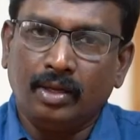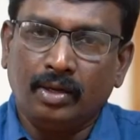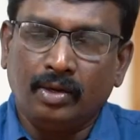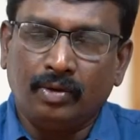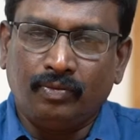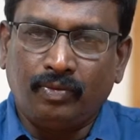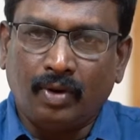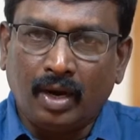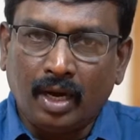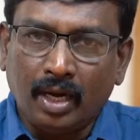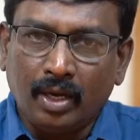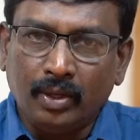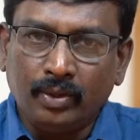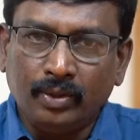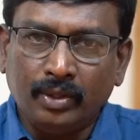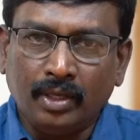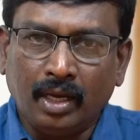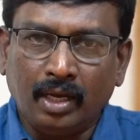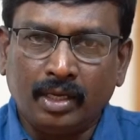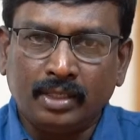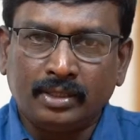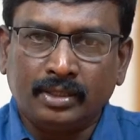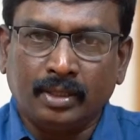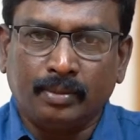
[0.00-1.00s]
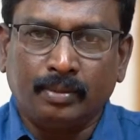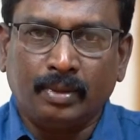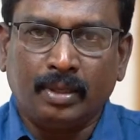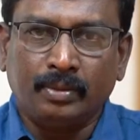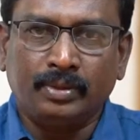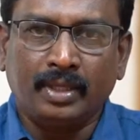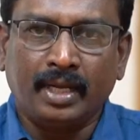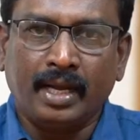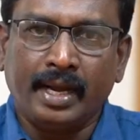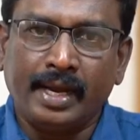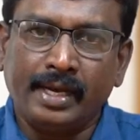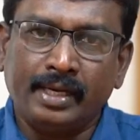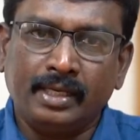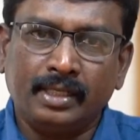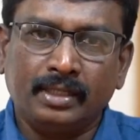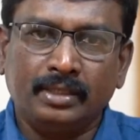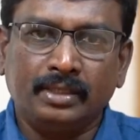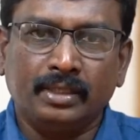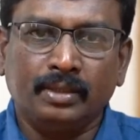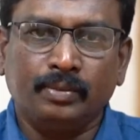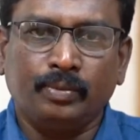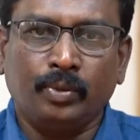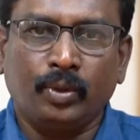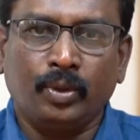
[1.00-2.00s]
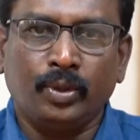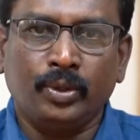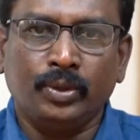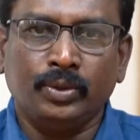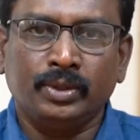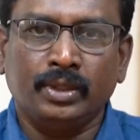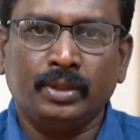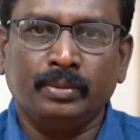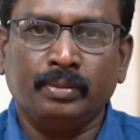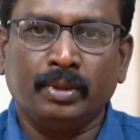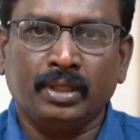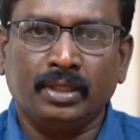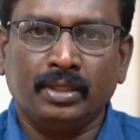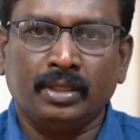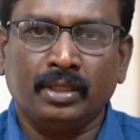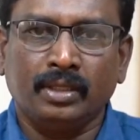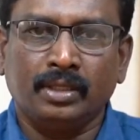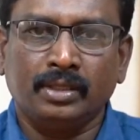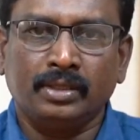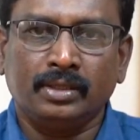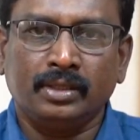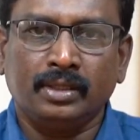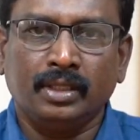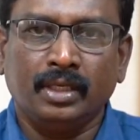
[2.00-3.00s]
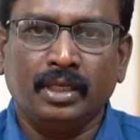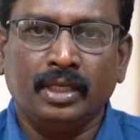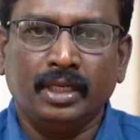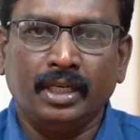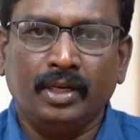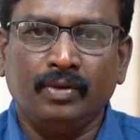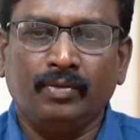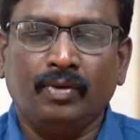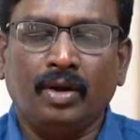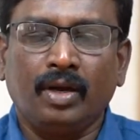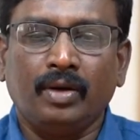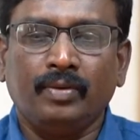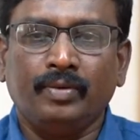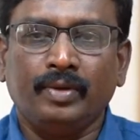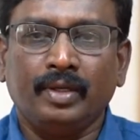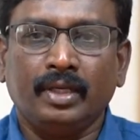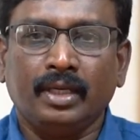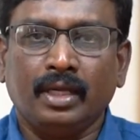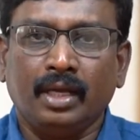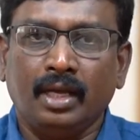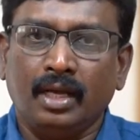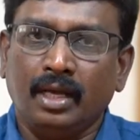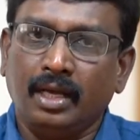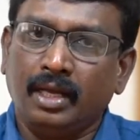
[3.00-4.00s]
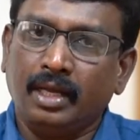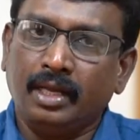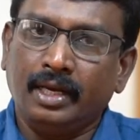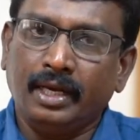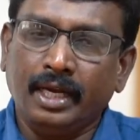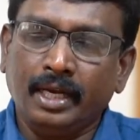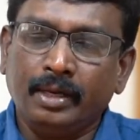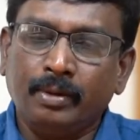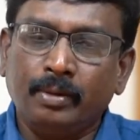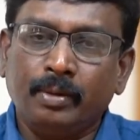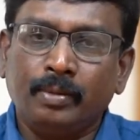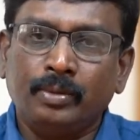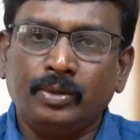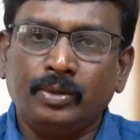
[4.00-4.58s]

Following are some of the hydrogen producing methods involving renewable